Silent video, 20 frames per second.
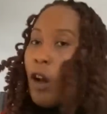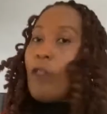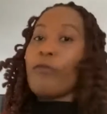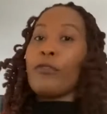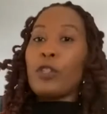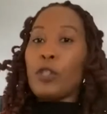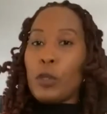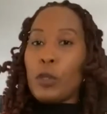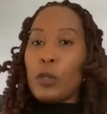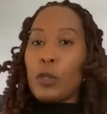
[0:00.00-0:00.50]
of
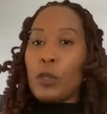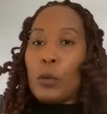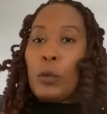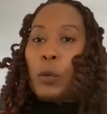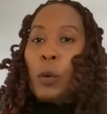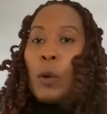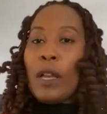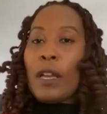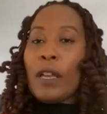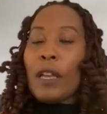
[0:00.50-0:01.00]

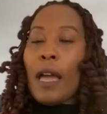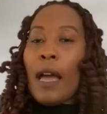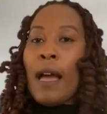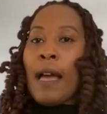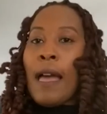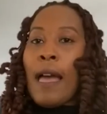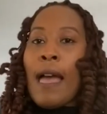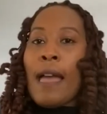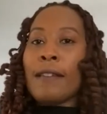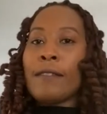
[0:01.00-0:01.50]
you
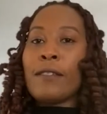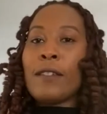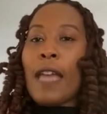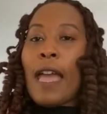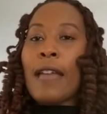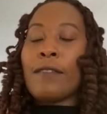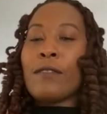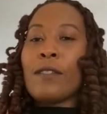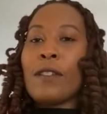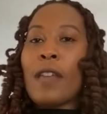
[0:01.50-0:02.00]

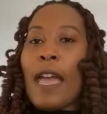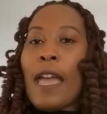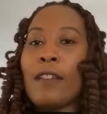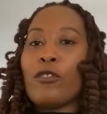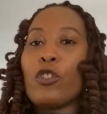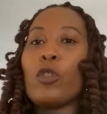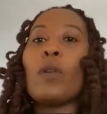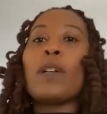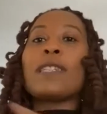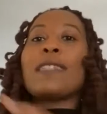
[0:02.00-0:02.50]

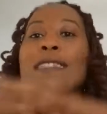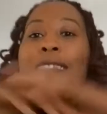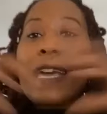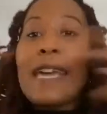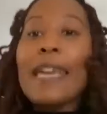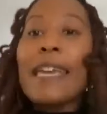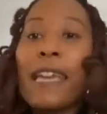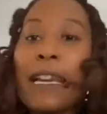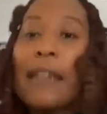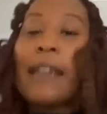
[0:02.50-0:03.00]
and you are
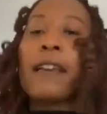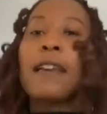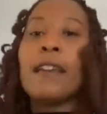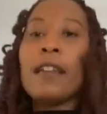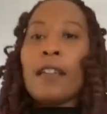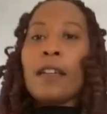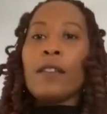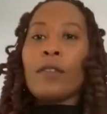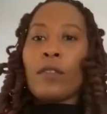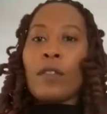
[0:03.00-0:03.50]
saying
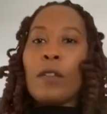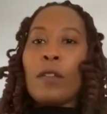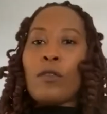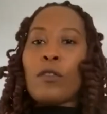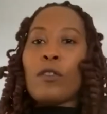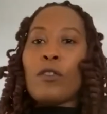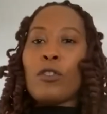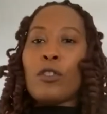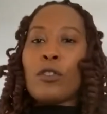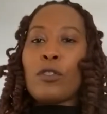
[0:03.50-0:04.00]

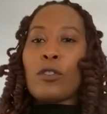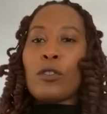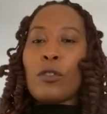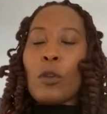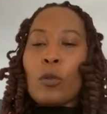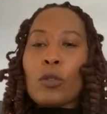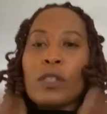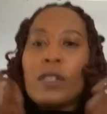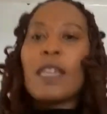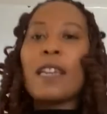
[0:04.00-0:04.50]

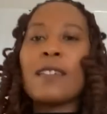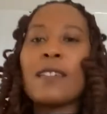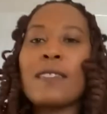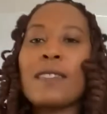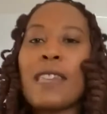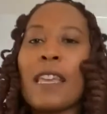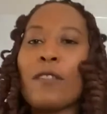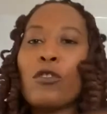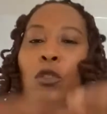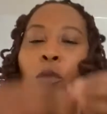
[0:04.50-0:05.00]
those
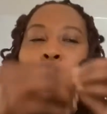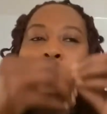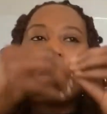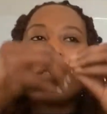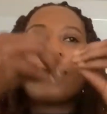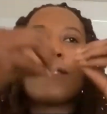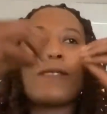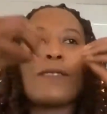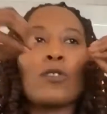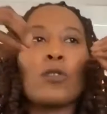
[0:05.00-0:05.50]
things and you
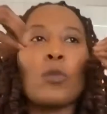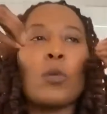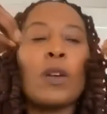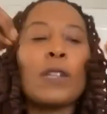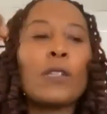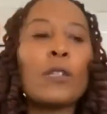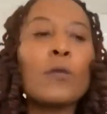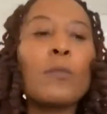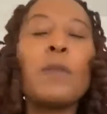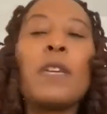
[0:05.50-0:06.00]
are
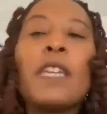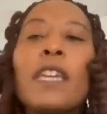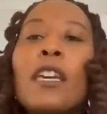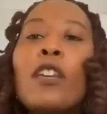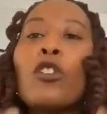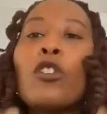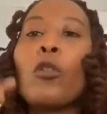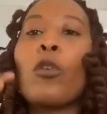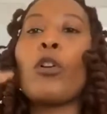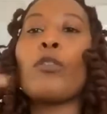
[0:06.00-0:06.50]

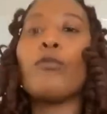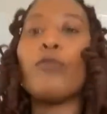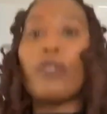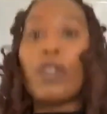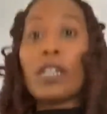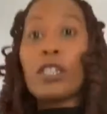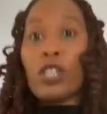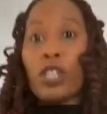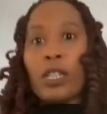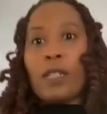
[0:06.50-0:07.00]
speaking your
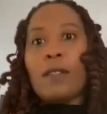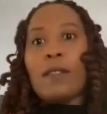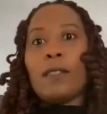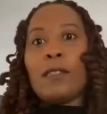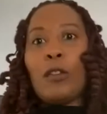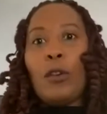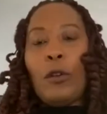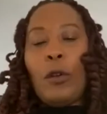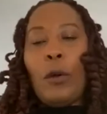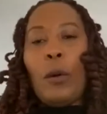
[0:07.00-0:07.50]
convictions.